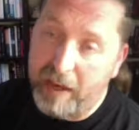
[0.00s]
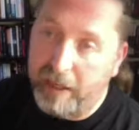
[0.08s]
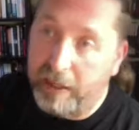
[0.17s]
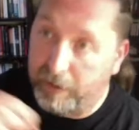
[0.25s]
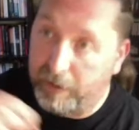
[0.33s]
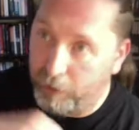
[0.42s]

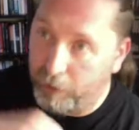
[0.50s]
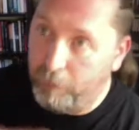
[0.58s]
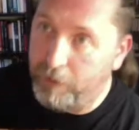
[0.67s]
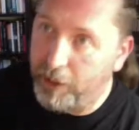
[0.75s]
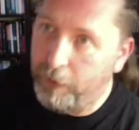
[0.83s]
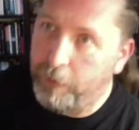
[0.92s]
a Storm
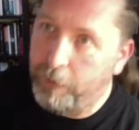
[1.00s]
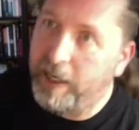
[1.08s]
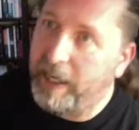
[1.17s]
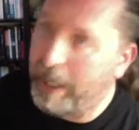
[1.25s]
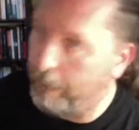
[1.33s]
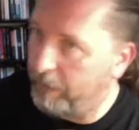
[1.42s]
Shield,
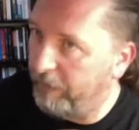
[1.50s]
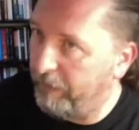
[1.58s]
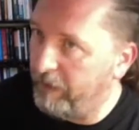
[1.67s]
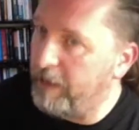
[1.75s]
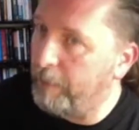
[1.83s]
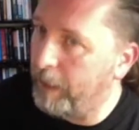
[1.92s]
it was a
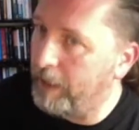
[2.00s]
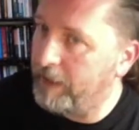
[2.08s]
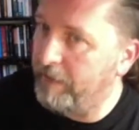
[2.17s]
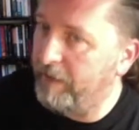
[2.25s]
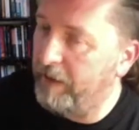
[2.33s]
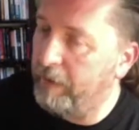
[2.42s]
3+
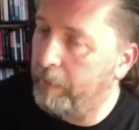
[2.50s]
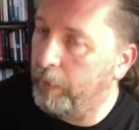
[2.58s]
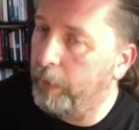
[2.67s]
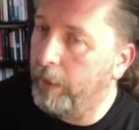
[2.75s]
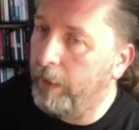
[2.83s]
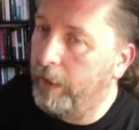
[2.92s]

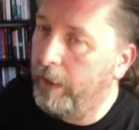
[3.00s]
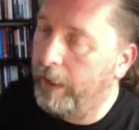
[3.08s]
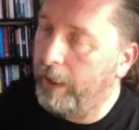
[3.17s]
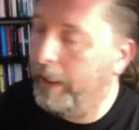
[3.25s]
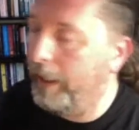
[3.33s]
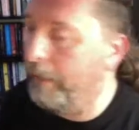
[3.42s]
invulnerable.
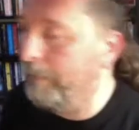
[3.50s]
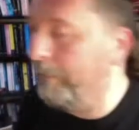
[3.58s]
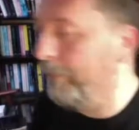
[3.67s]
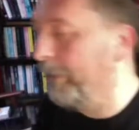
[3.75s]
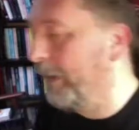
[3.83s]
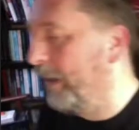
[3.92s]
And
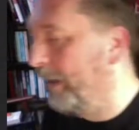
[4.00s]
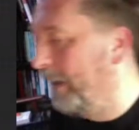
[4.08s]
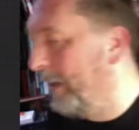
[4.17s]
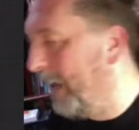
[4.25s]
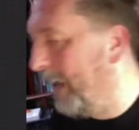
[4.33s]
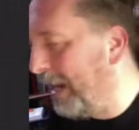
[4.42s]

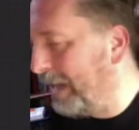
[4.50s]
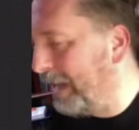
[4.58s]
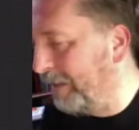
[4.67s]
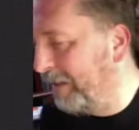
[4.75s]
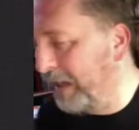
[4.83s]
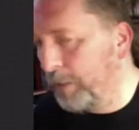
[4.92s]
that's the
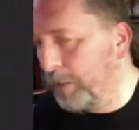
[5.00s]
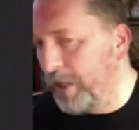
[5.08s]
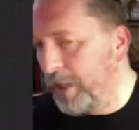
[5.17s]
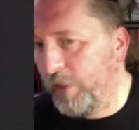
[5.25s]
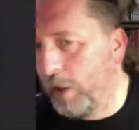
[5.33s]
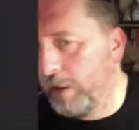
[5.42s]
thing, is when
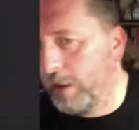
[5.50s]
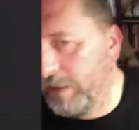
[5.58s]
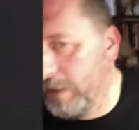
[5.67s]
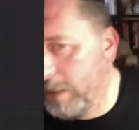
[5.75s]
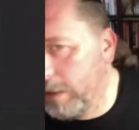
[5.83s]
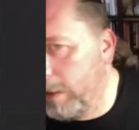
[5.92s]
you've got
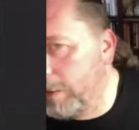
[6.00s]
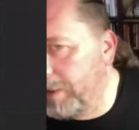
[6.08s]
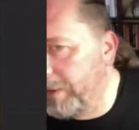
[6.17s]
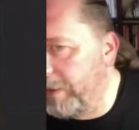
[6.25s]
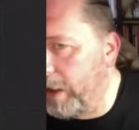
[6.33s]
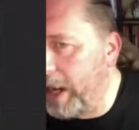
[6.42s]
lots
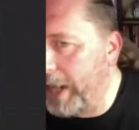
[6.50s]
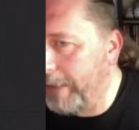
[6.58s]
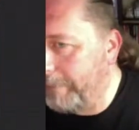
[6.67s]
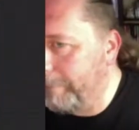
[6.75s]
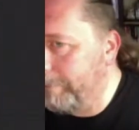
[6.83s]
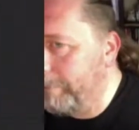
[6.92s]
of like
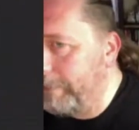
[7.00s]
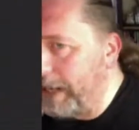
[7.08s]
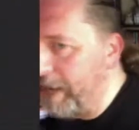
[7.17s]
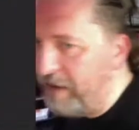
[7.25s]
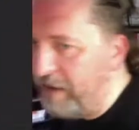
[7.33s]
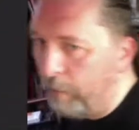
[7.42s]

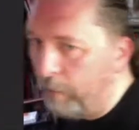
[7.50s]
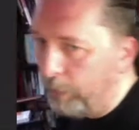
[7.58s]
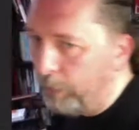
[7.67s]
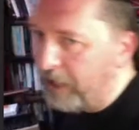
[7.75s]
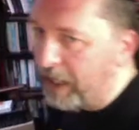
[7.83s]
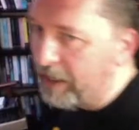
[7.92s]
invulnerable
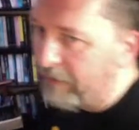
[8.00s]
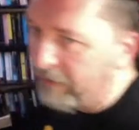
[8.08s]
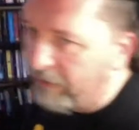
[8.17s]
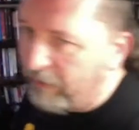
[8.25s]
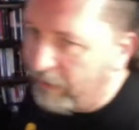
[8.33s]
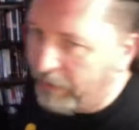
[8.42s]
save
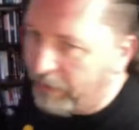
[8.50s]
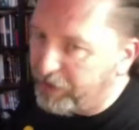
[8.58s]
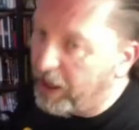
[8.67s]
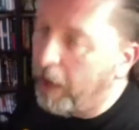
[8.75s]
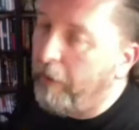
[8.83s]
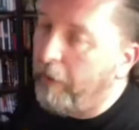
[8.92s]

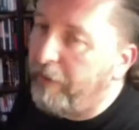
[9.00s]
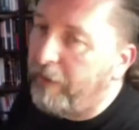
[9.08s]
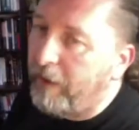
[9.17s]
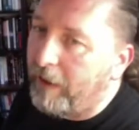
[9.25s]
stuff,